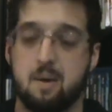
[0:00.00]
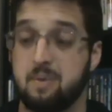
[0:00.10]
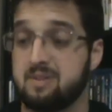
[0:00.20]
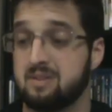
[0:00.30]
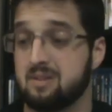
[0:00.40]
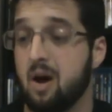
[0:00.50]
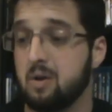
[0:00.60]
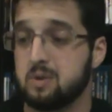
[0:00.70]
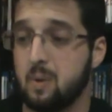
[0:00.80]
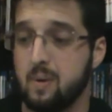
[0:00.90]
This is
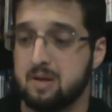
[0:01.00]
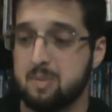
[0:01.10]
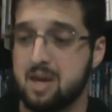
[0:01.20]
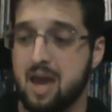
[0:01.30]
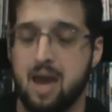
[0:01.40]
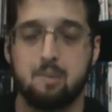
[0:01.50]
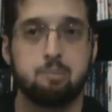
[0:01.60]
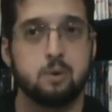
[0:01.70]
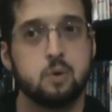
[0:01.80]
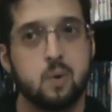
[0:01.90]
also going to be a
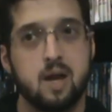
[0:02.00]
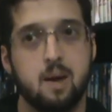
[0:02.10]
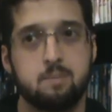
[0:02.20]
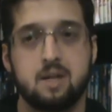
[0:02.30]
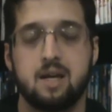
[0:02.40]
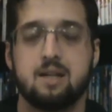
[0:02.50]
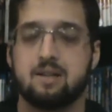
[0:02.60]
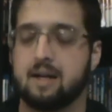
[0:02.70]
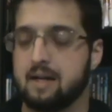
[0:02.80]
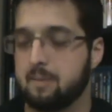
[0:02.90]
Blu-ray
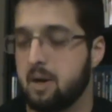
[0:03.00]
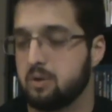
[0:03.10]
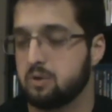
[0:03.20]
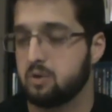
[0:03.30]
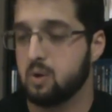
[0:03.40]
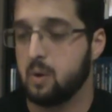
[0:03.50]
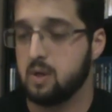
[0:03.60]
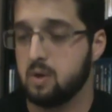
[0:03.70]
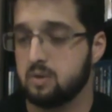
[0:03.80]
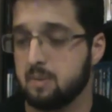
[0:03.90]
update, also showing
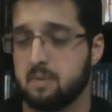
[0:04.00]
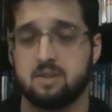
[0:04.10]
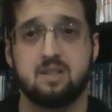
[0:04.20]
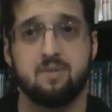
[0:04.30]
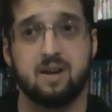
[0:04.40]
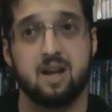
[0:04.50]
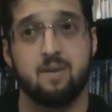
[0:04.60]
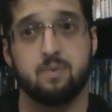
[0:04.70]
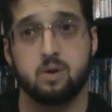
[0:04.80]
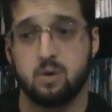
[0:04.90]
you some of the stuff I
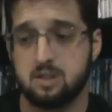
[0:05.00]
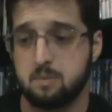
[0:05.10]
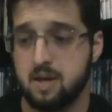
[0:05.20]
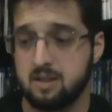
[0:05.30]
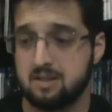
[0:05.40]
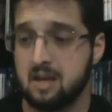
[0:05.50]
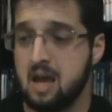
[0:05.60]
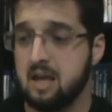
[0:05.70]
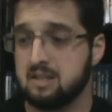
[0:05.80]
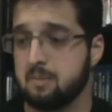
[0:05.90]
got for Christmas,
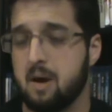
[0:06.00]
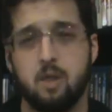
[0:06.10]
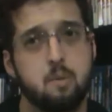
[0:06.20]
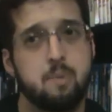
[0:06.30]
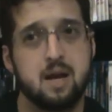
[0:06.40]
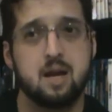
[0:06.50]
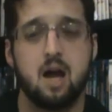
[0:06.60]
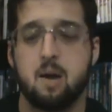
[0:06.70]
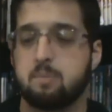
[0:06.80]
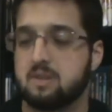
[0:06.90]
some other
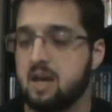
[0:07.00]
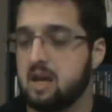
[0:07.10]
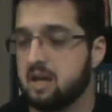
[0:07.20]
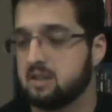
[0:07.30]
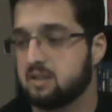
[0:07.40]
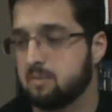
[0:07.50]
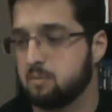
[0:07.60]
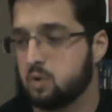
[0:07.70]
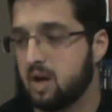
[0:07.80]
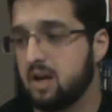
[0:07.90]
pickups, and some
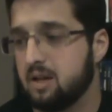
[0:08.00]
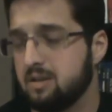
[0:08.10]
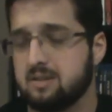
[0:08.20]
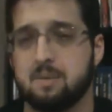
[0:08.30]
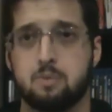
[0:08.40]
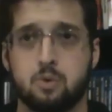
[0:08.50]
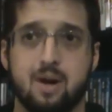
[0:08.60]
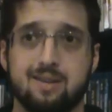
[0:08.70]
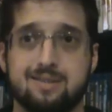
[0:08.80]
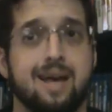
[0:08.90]

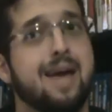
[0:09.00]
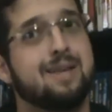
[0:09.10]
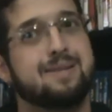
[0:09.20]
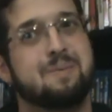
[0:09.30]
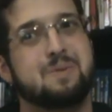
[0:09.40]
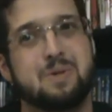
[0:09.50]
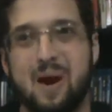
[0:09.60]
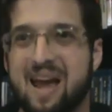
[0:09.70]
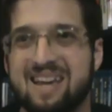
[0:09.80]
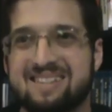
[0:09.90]
trades
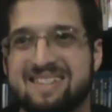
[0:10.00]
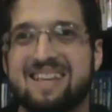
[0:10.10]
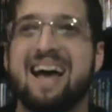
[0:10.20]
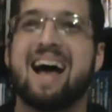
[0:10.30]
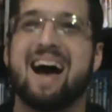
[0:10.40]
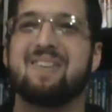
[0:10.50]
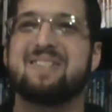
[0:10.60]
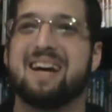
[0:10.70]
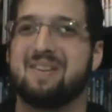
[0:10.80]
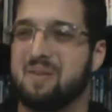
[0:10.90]
I've
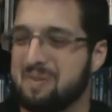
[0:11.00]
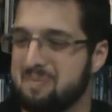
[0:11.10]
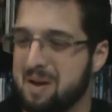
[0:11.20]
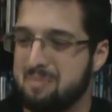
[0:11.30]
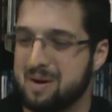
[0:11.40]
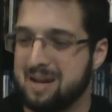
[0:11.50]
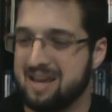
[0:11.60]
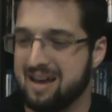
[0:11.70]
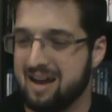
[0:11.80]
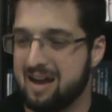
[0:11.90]
done with my
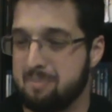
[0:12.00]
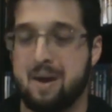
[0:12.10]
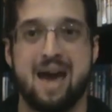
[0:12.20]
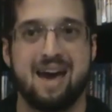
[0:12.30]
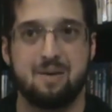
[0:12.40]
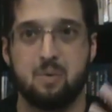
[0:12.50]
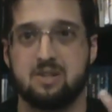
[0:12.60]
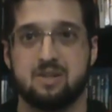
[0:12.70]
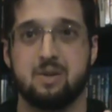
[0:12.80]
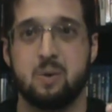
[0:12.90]
buddy Pat,
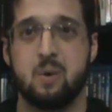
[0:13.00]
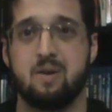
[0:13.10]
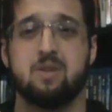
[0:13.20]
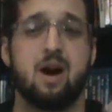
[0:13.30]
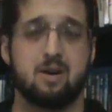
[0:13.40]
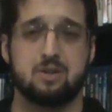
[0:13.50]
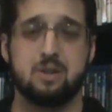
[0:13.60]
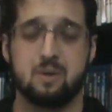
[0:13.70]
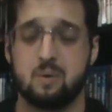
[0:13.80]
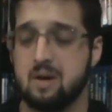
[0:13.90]
who I've talked
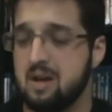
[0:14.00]
to